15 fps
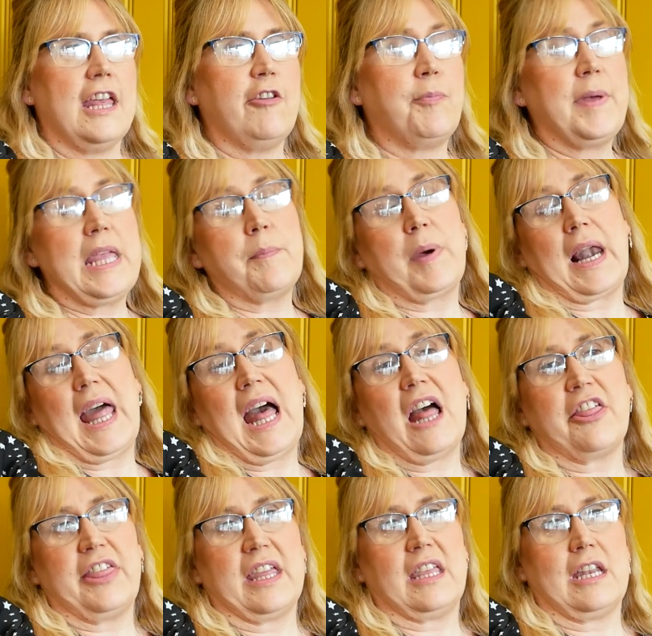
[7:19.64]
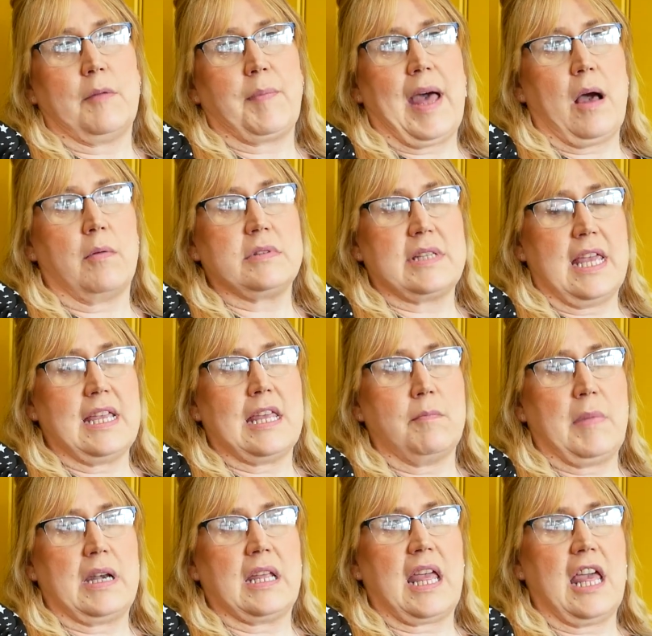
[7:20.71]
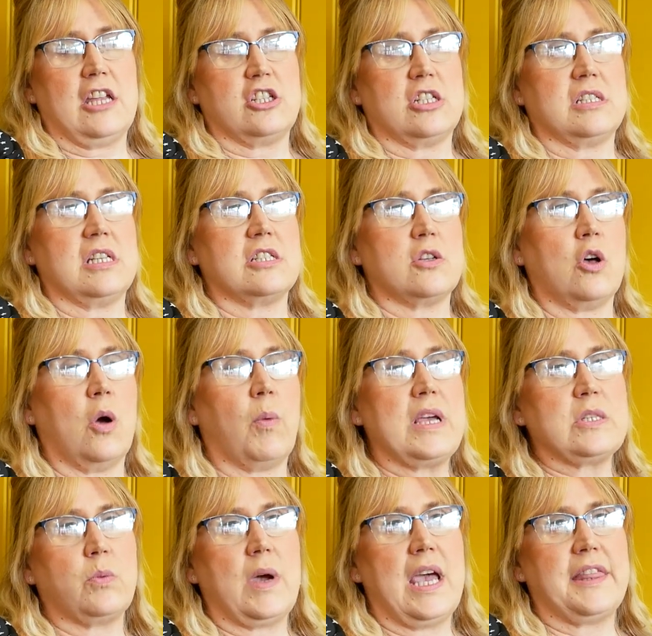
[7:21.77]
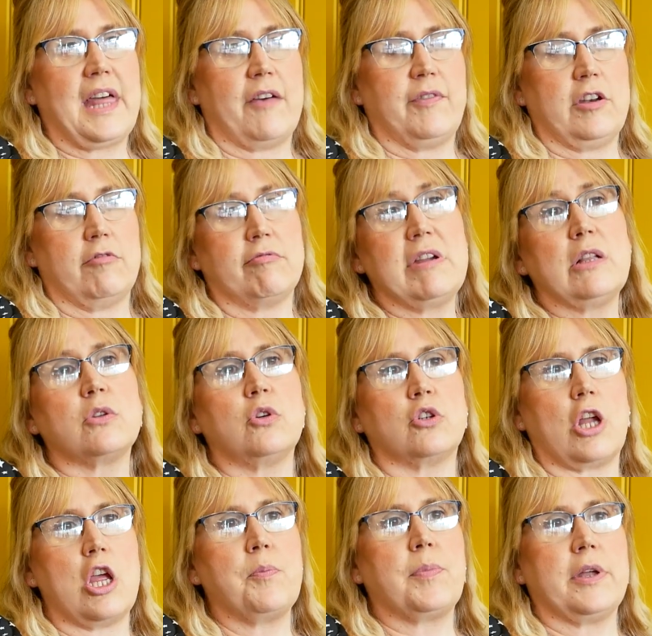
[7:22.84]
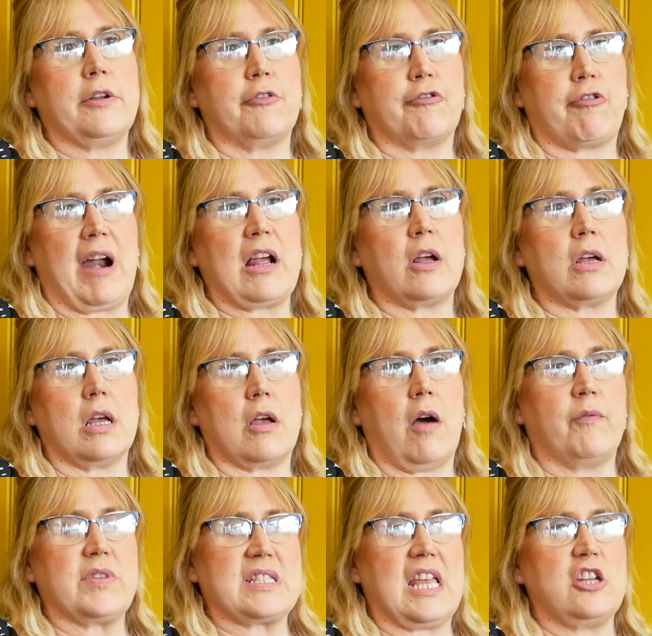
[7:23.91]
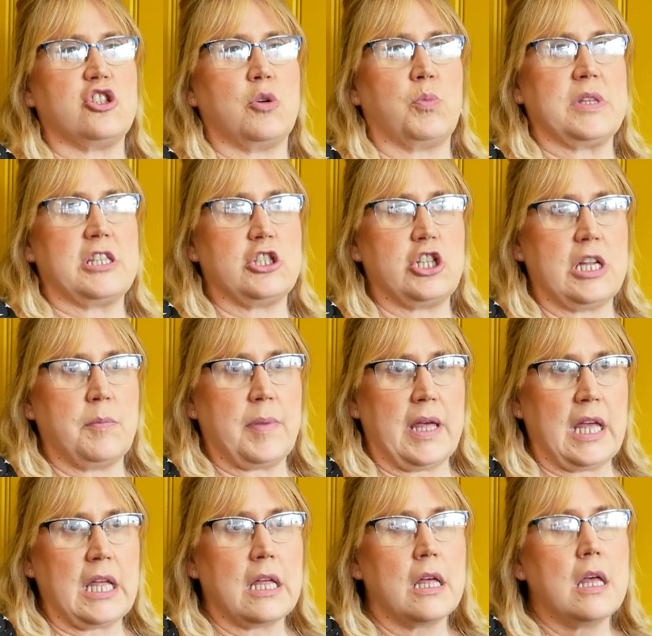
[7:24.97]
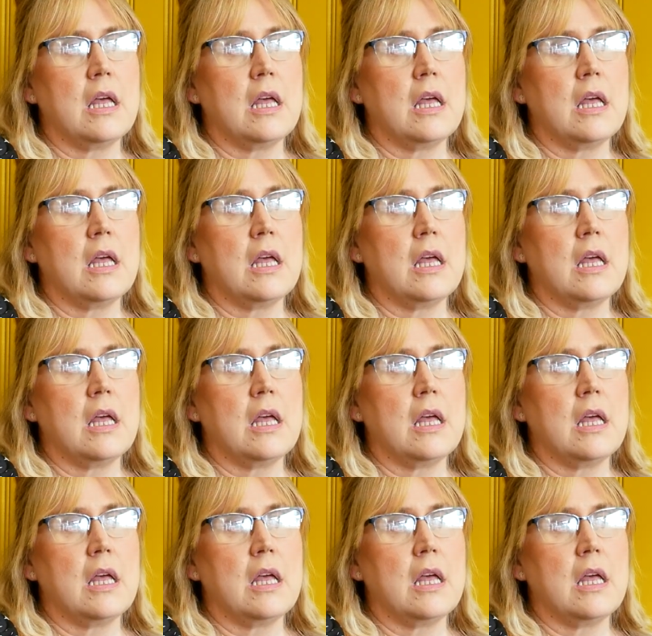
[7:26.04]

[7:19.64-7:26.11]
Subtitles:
If people are thinking about taking medication, it's always worth having a real good, open and frank conversation with the GP.